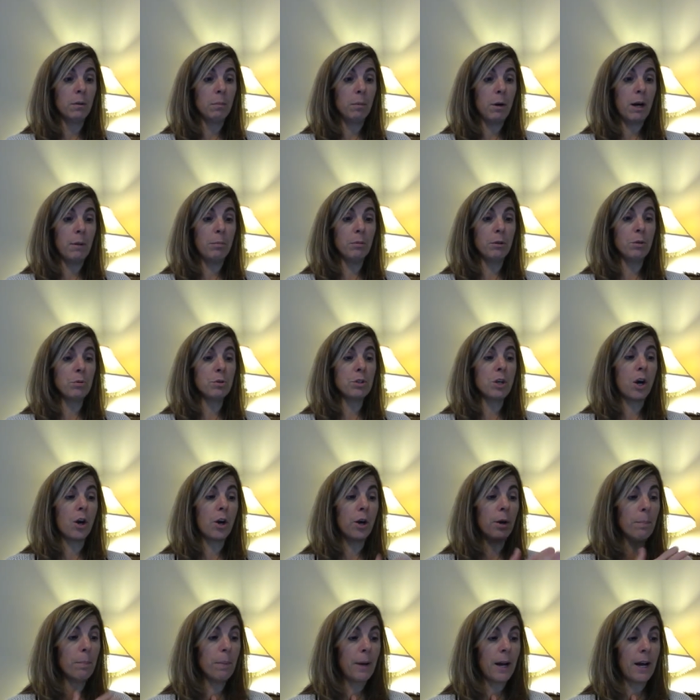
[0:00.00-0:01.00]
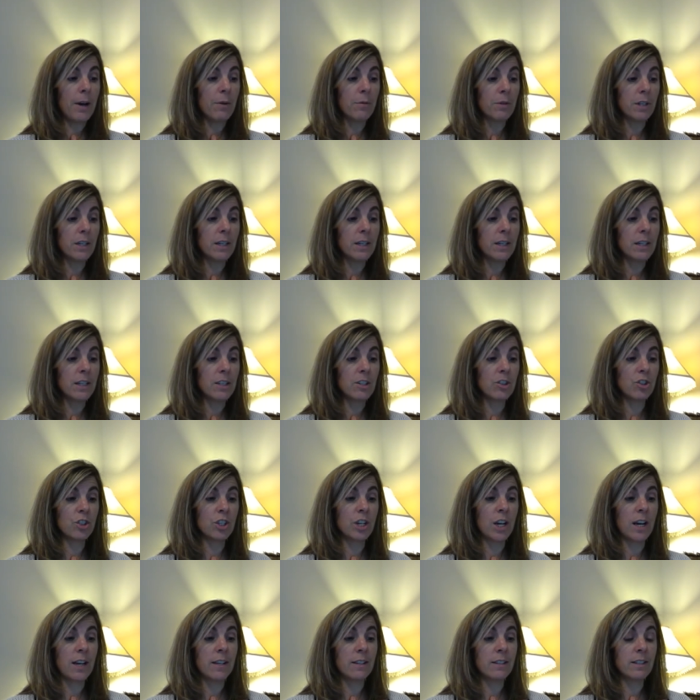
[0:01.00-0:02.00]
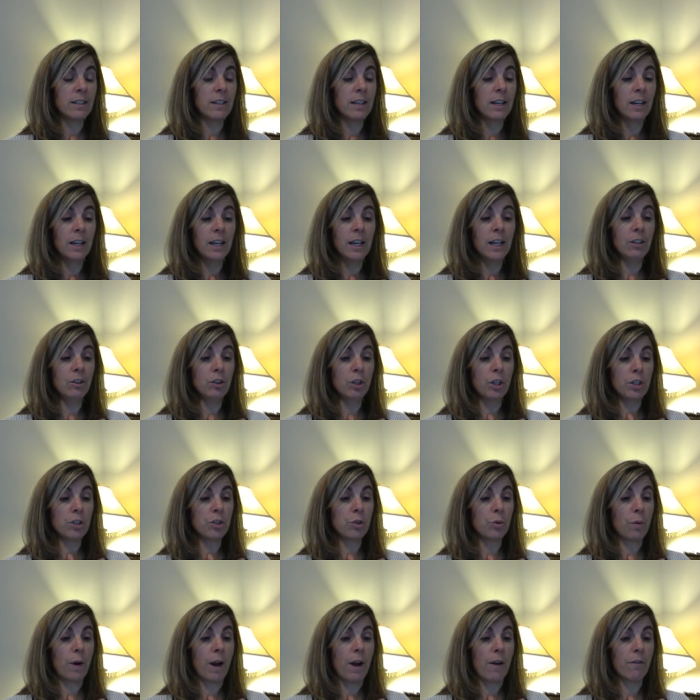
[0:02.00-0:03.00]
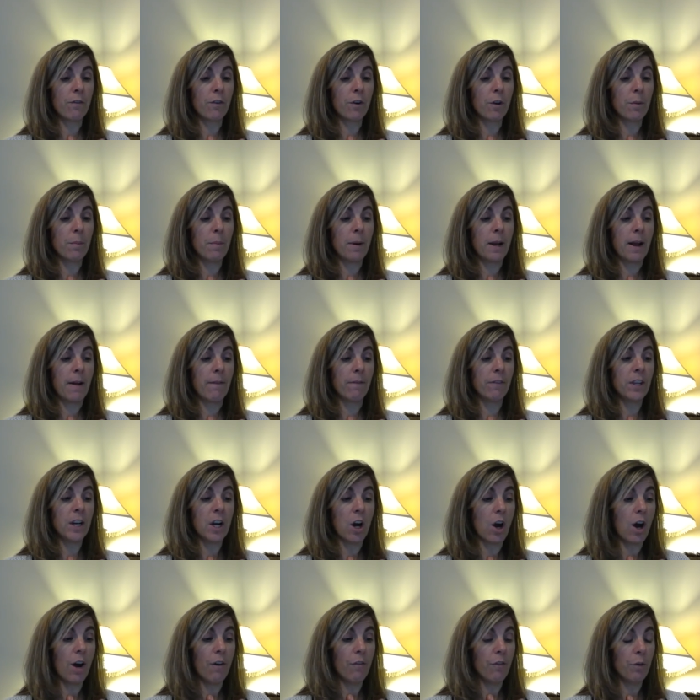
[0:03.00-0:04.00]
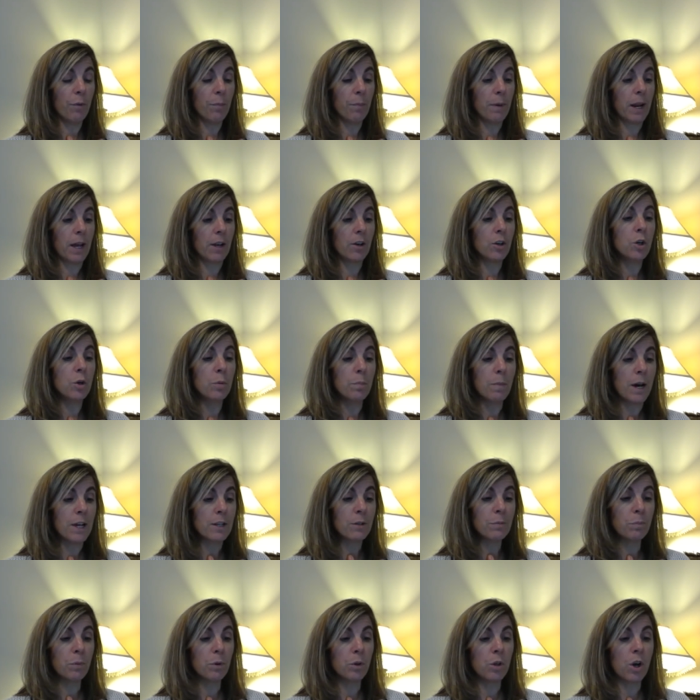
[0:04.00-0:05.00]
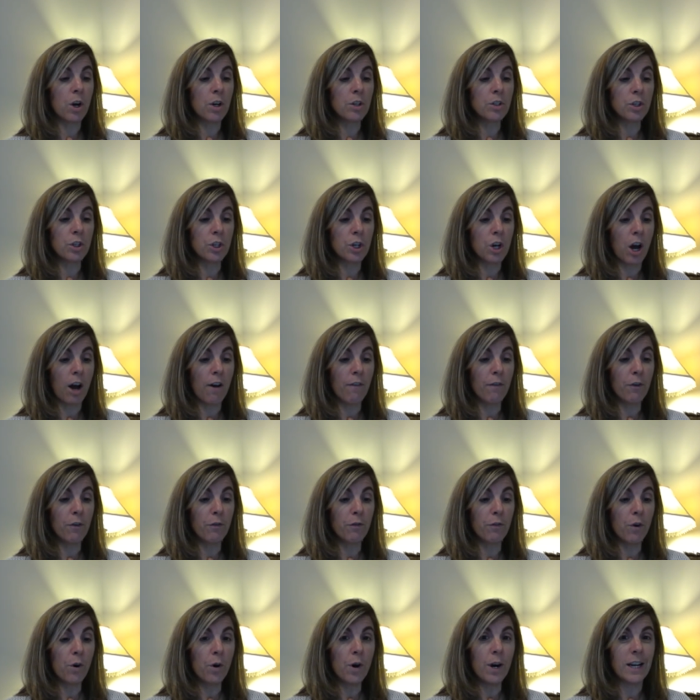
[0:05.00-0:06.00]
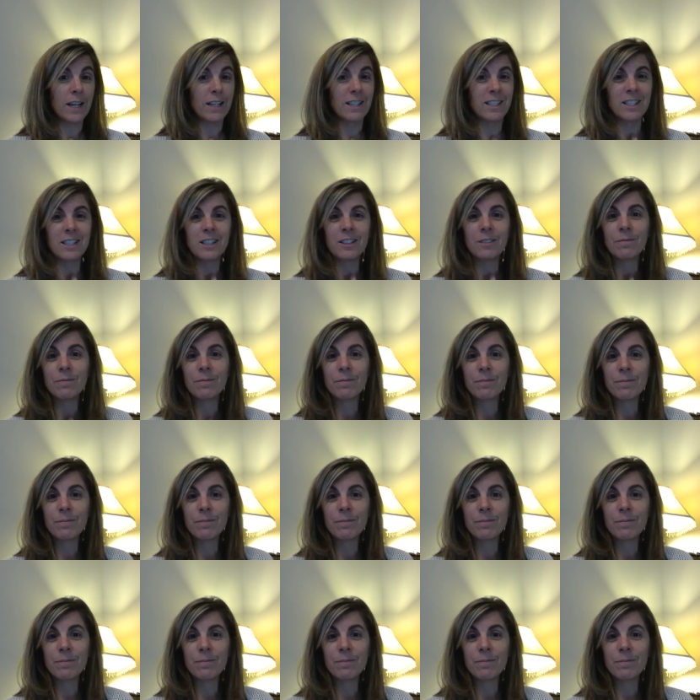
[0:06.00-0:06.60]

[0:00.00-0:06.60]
Pablo's heart pounded in his chest. He looked around for the man, the awful man who must belong to the awful voice.